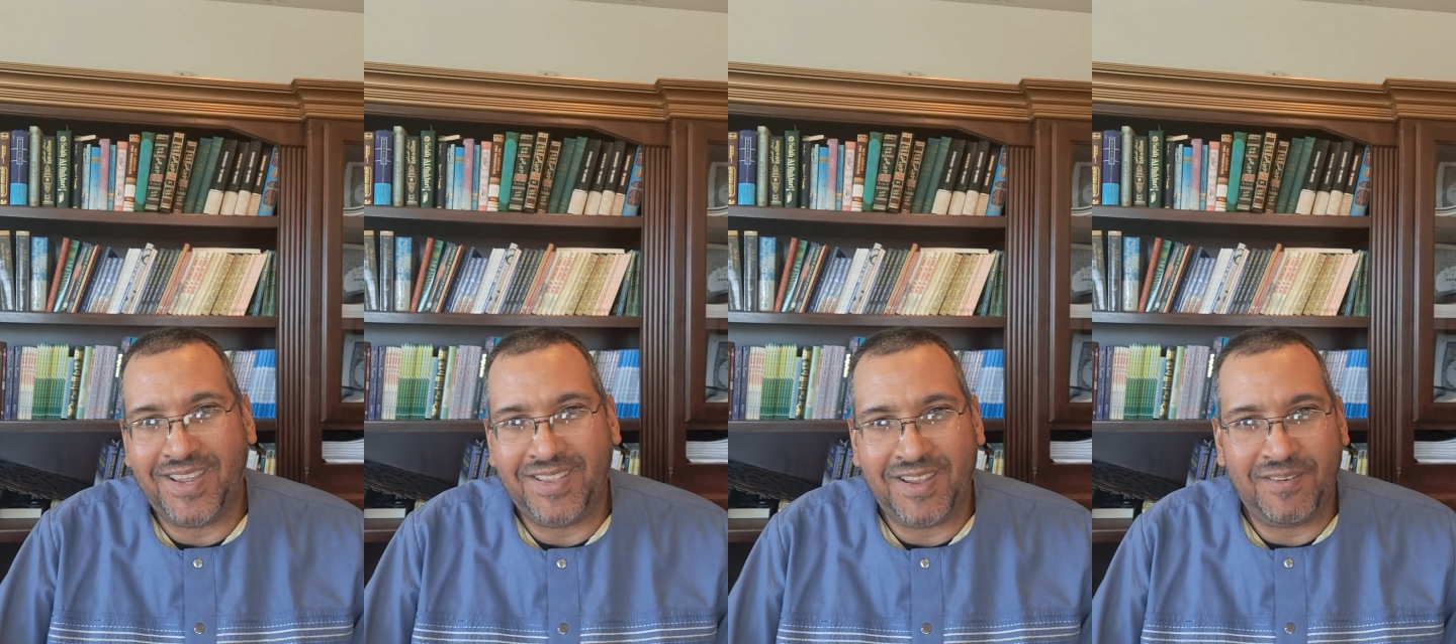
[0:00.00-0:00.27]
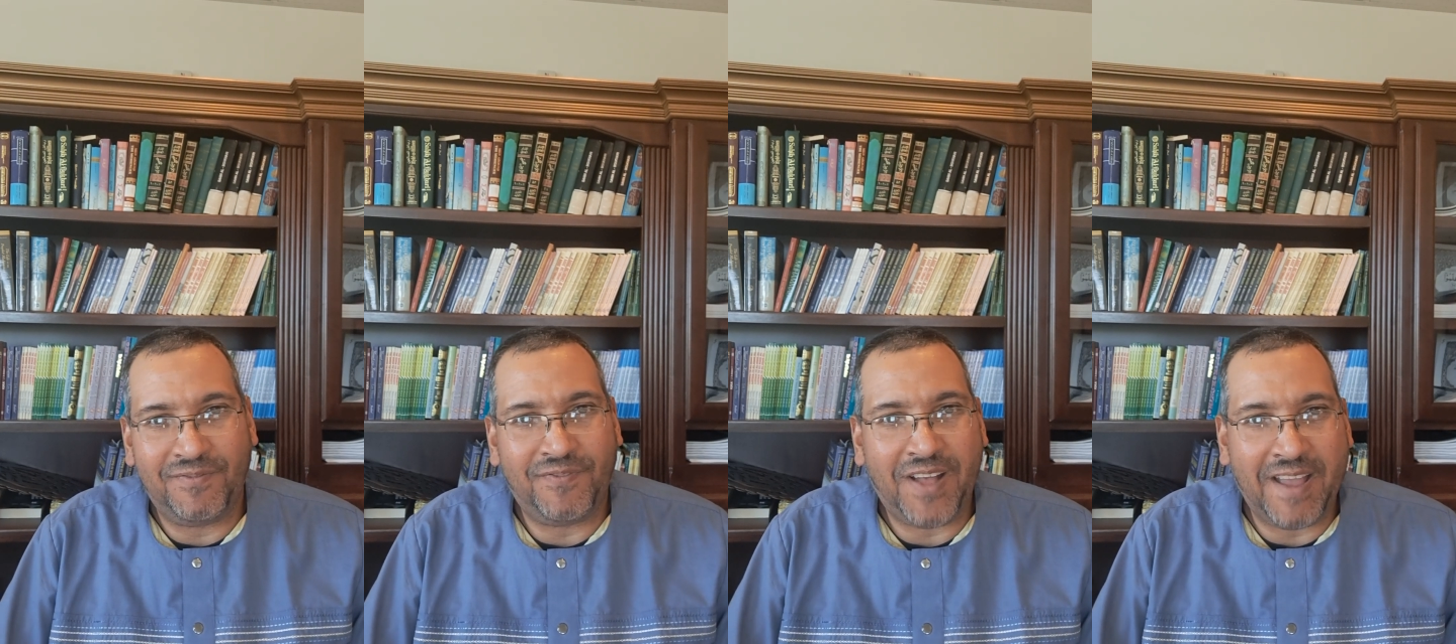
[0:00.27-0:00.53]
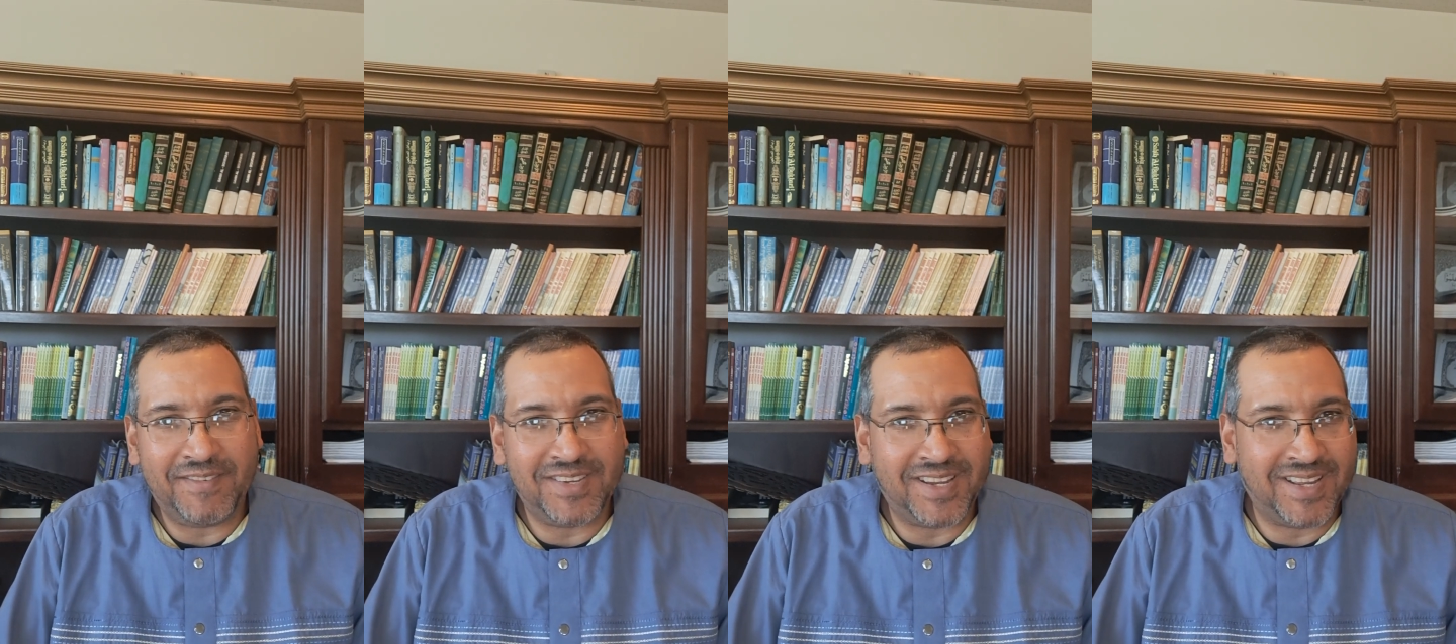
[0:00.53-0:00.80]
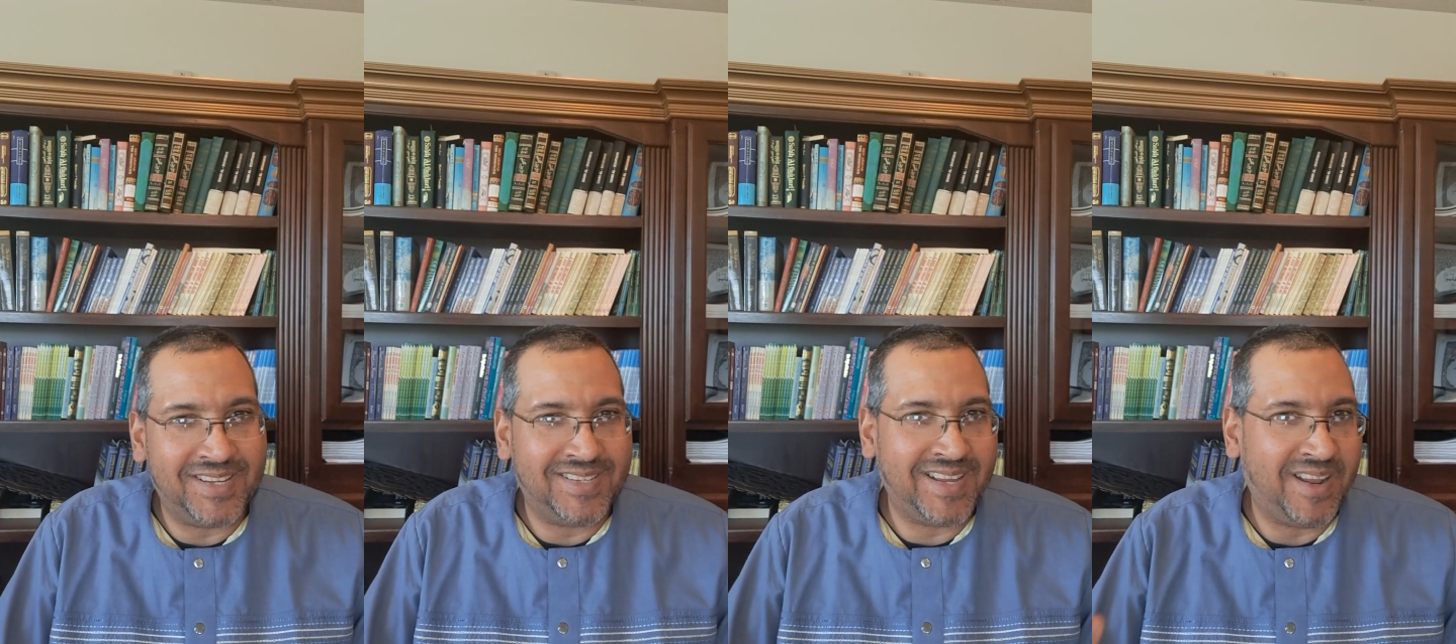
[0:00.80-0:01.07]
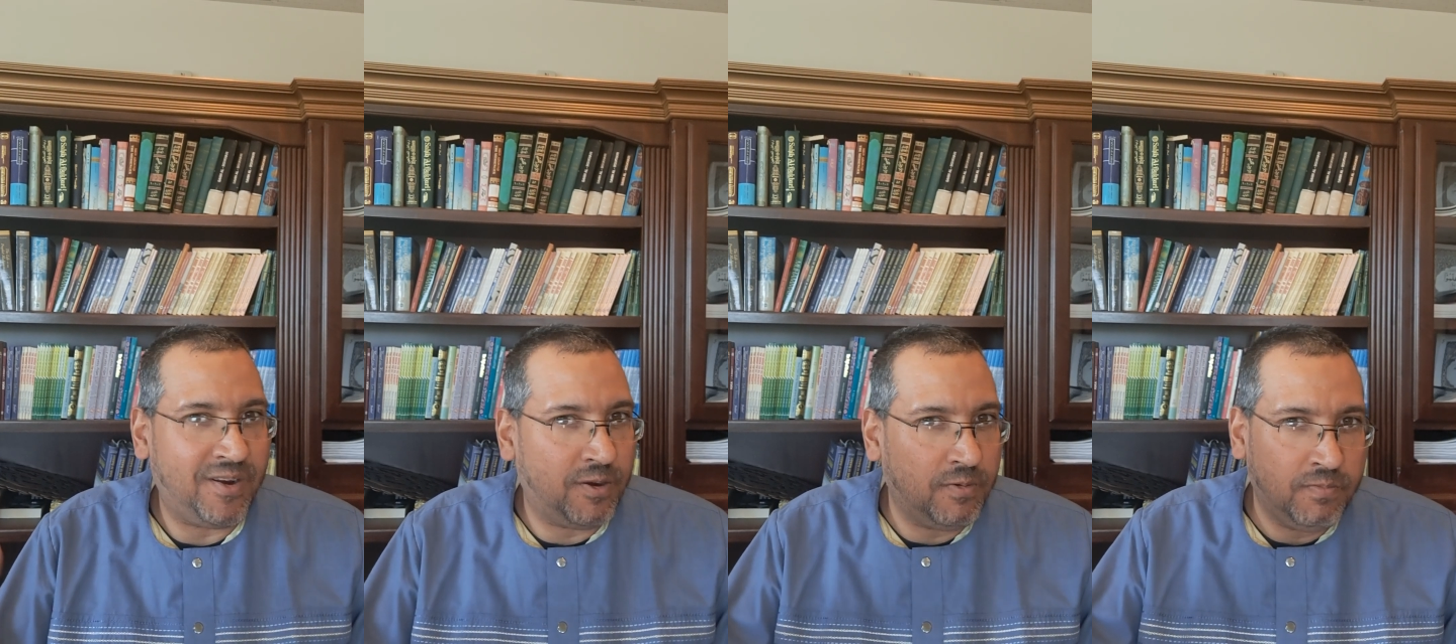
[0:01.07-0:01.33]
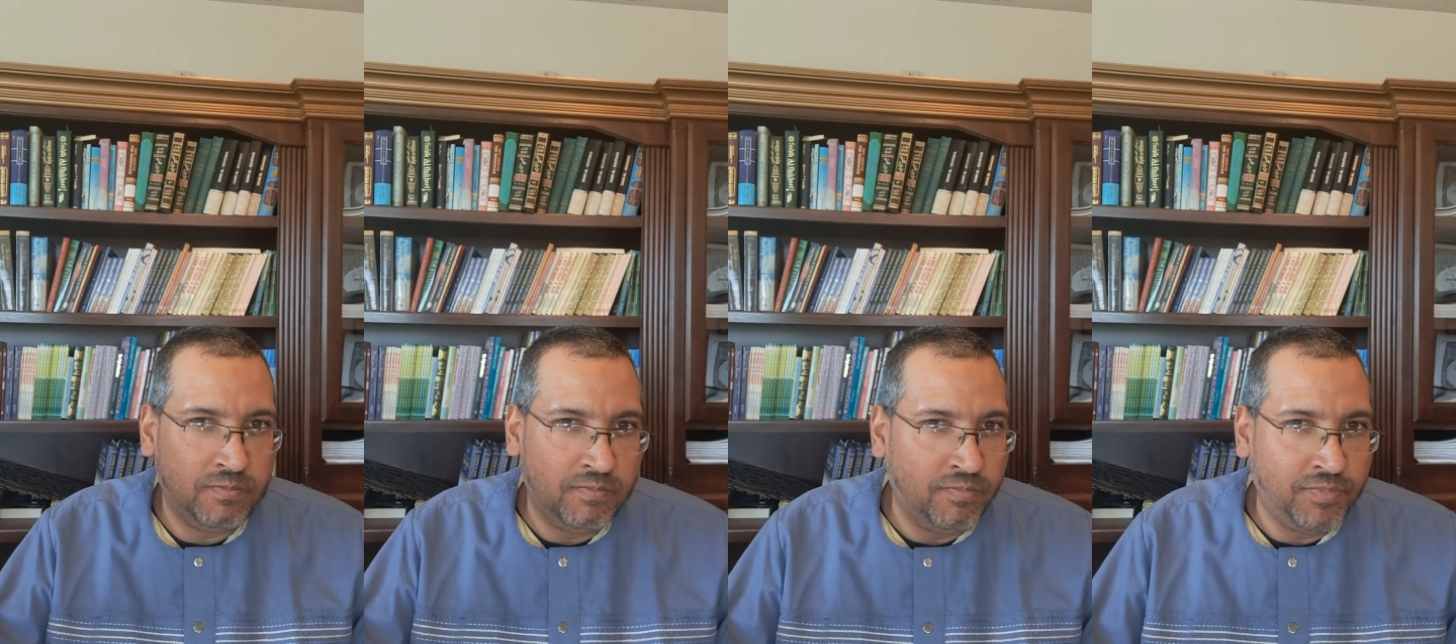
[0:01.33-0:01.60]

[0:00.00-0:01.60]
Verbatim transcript: and then five seconds later,